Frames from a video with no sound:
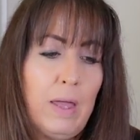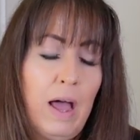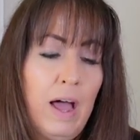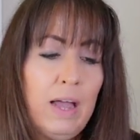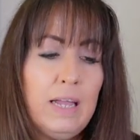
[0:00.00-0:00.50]

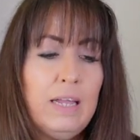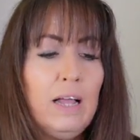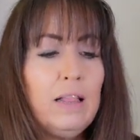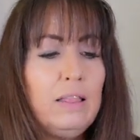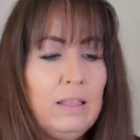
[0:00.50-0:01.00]

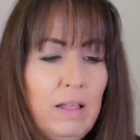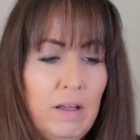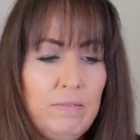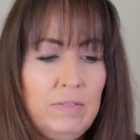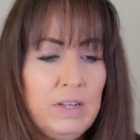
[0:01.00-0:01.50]
I
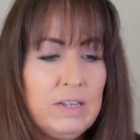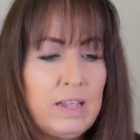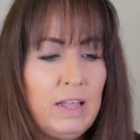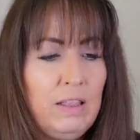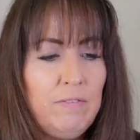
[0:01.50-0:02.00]
love this.
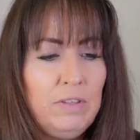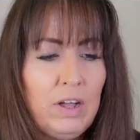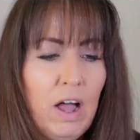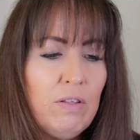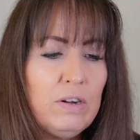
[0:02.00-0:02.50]
I love the
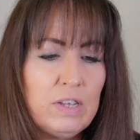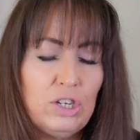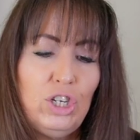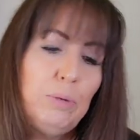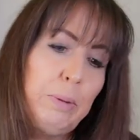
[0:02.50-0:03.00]
colors that
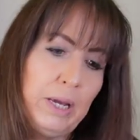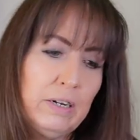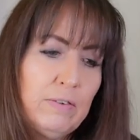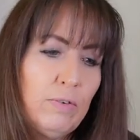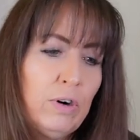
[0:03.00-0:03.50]
she
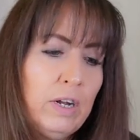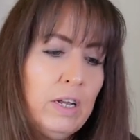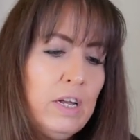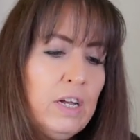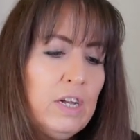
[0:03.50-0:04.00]
picked for
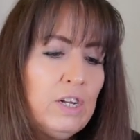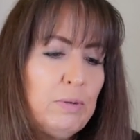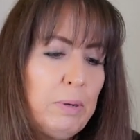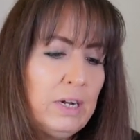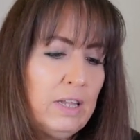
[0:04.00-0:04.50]
it.
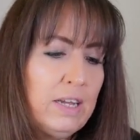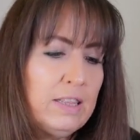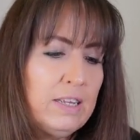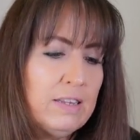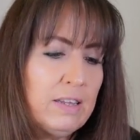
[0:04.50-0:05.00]
She picked like
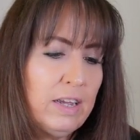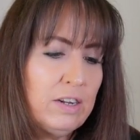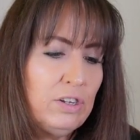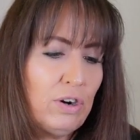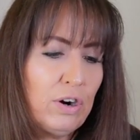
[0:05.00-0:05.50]
these
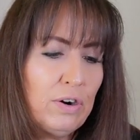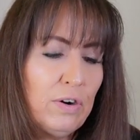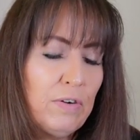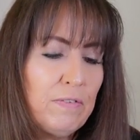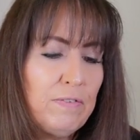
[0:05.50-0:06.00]
like
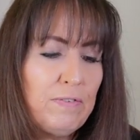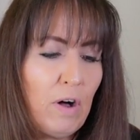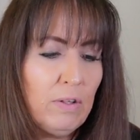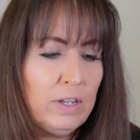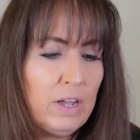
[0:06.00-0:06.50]
darker
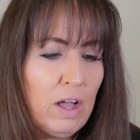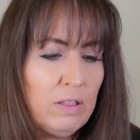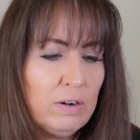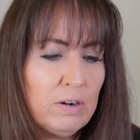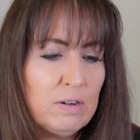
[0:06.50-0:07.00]
folly
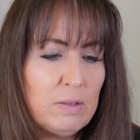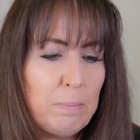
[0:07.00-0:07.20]
colors,